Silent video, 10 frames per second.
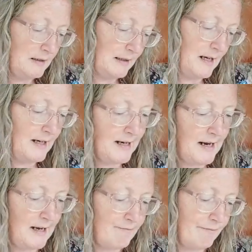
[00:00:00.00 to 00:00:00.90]

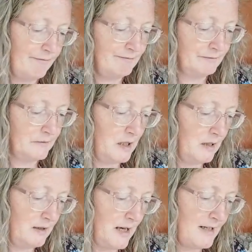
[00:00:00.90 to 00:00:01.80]

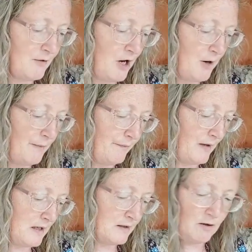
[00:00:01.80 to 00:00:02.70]
I don't know,
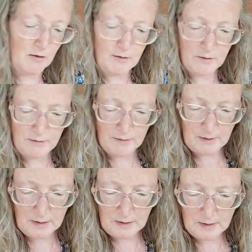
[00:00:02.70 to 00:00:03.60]
it's not
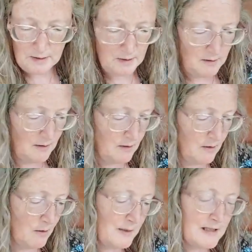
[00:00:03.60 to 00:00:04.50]

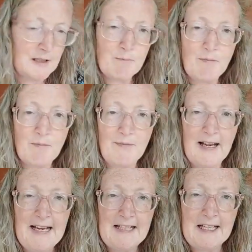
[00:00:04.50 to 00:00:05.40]
always the
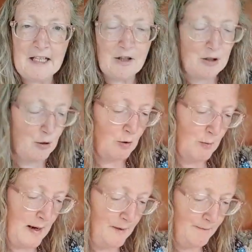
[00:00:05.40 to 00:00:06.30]
easiest to talk
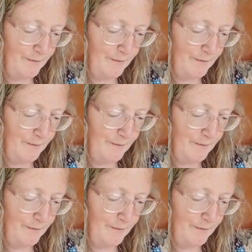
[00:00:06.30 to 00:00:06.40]
about.